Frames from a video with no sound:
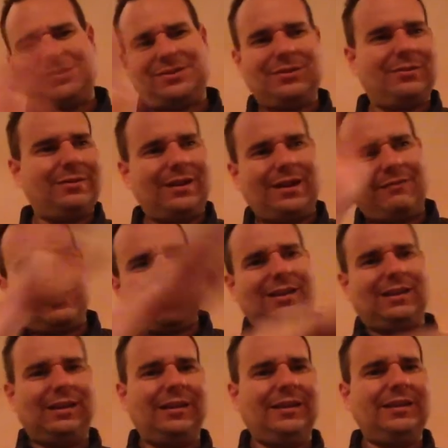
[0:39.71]
So, and I've
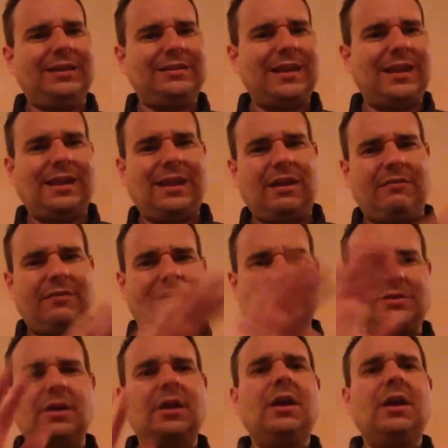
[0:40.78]
got Lily to take care of here. So,